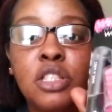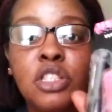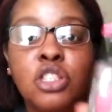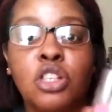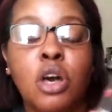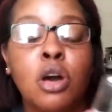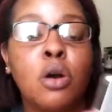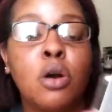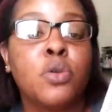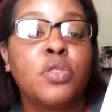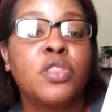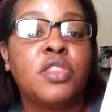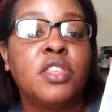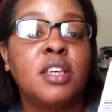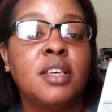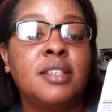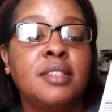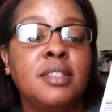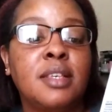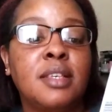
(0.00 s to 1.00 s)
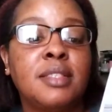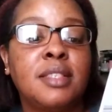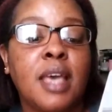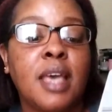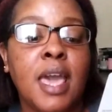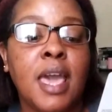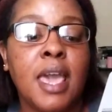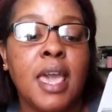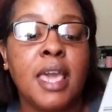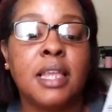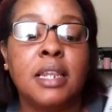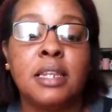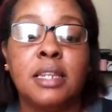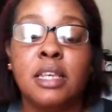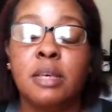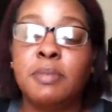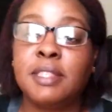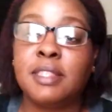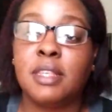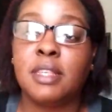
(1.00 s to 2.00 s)
So this is a
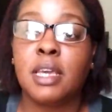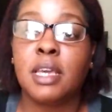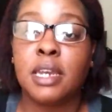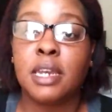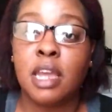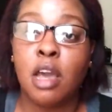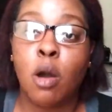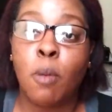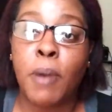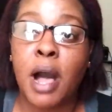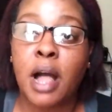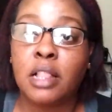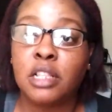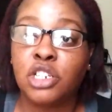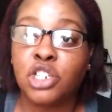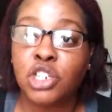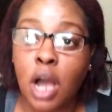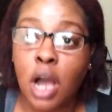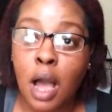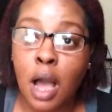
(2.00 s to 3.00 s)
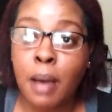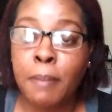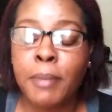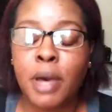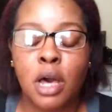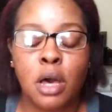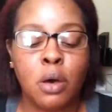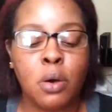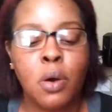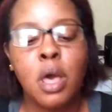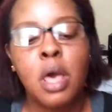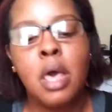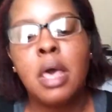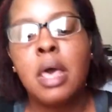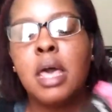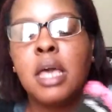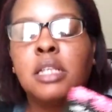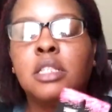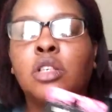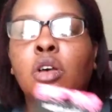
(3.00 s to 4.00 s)
lipstick nail polish combo.
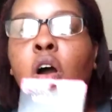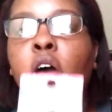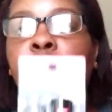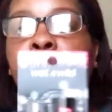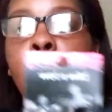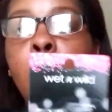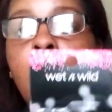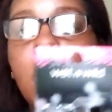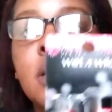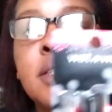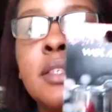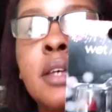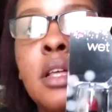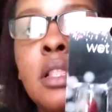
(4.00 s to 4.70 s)
And so of course,